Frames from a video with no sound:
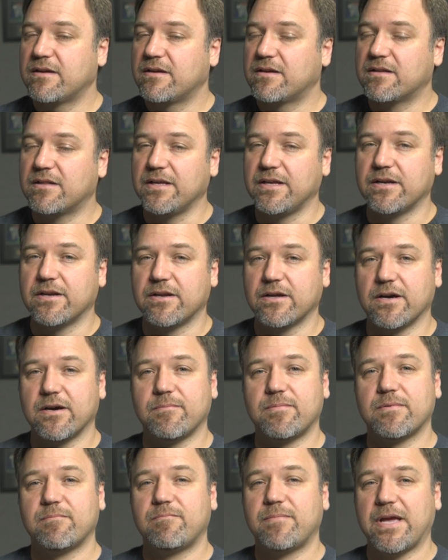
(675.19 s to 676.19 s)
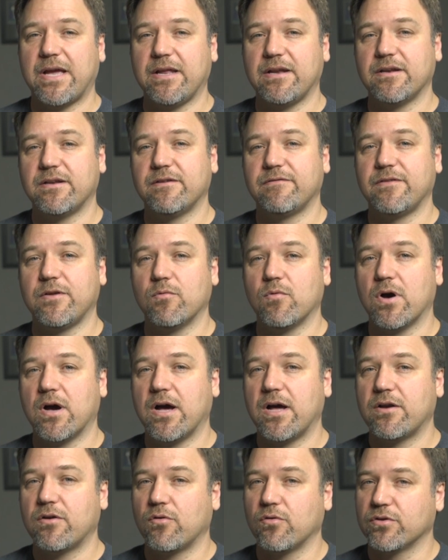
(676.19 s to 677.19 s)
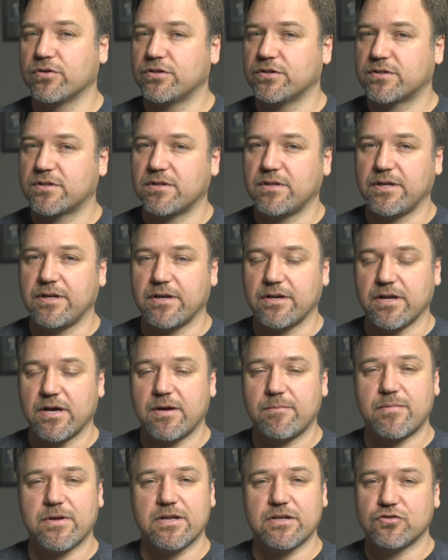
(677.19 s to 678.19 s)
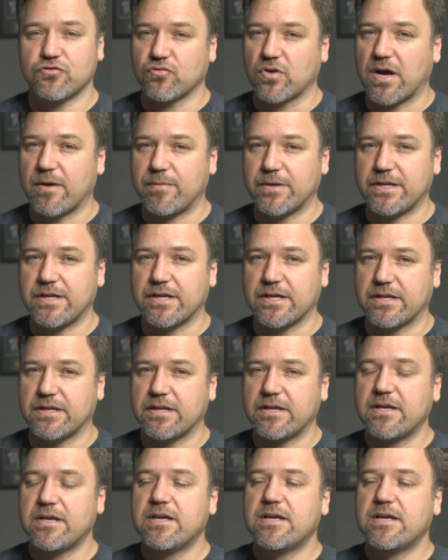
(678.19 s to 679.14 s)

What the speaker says: Clean it up, paint it if you want, or just clean it up and drop it in.